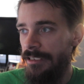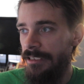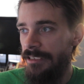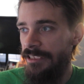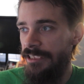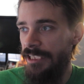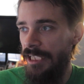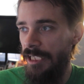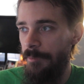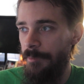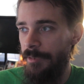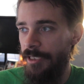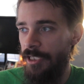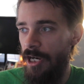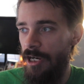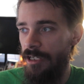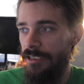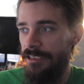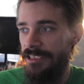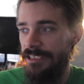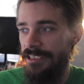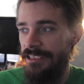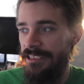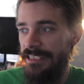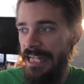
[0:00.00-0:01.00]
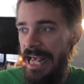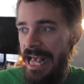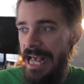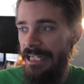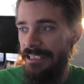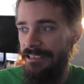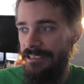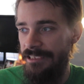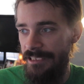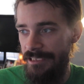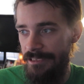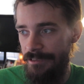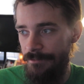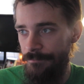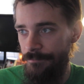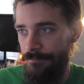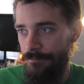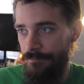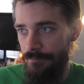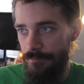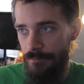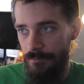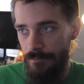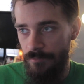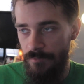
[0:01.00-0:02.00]
Silmagar's
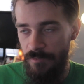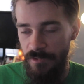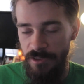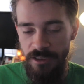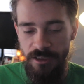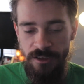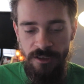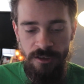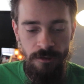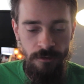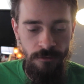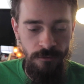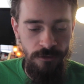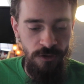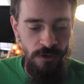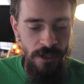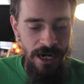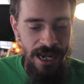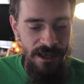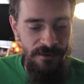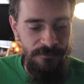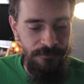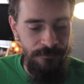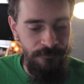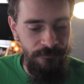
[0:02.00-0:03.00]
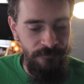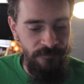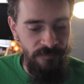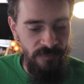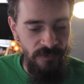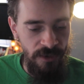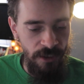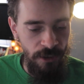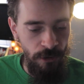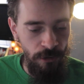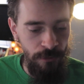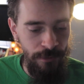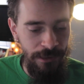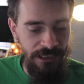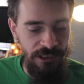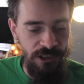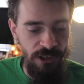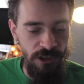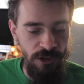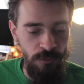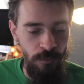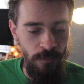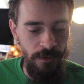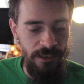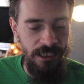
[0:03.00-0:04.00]
Assassin. It's a 2-drop.
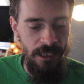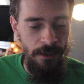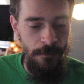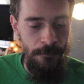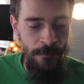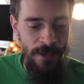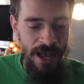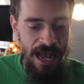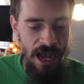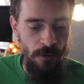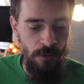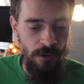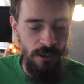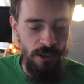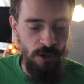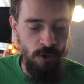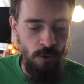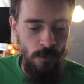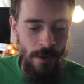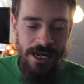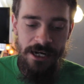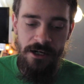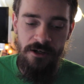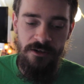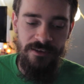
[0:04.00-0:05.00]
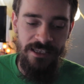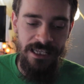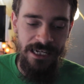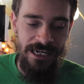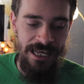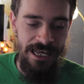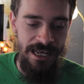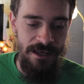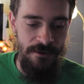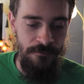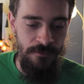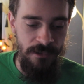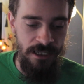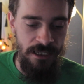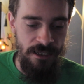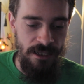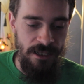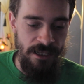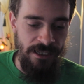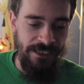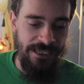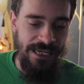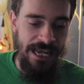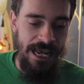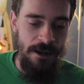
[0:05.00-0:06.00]
Creatures with power greater than him
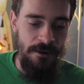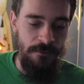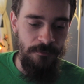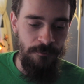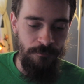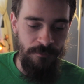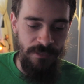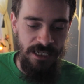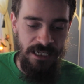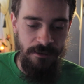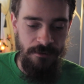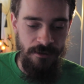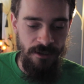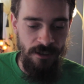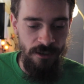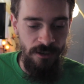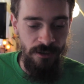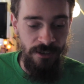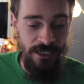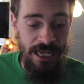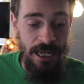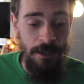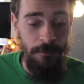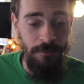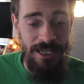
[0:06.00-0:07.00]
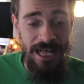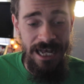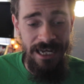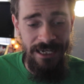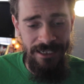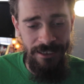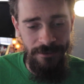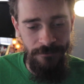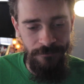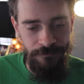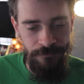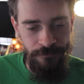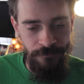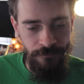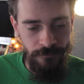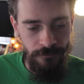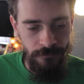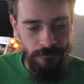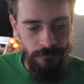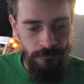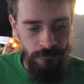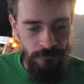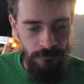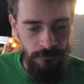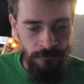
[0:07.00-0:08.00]
can't block it.
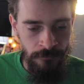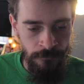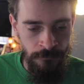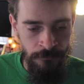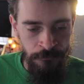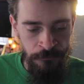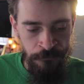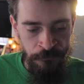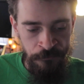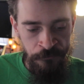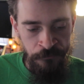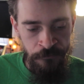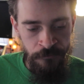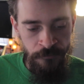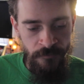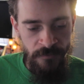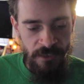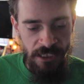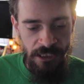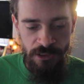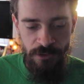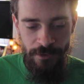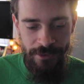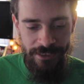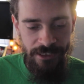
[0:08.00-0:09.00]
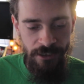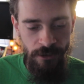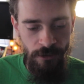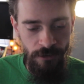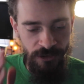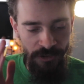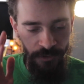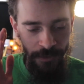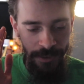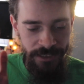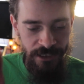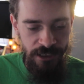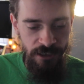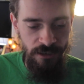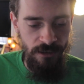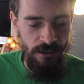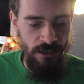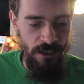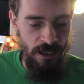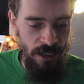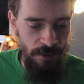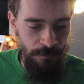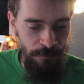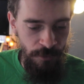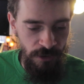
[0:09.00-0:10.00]
So he can go straight to your
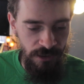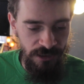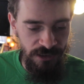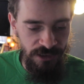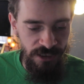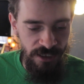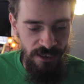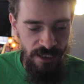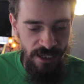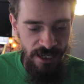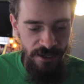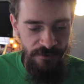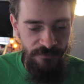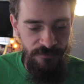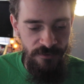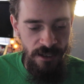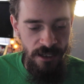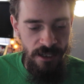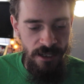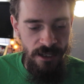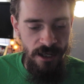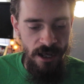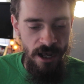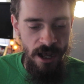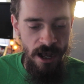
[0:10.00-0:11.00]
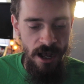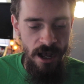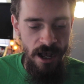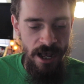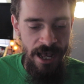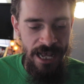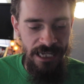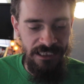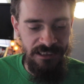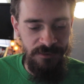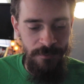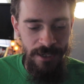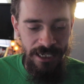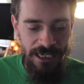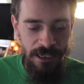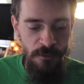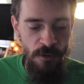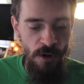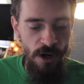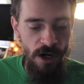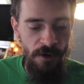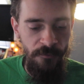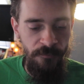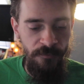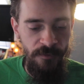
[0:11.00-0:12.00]
opponent's life. Has
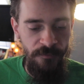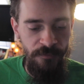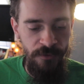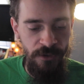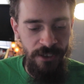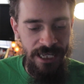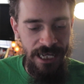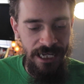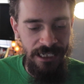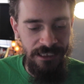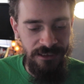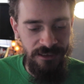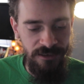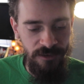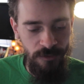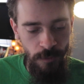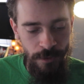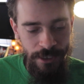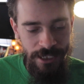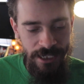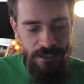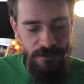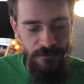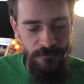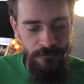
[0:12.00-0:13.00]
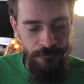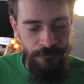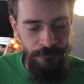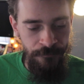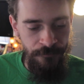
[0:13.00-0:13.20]
Megamorph if you cast 3.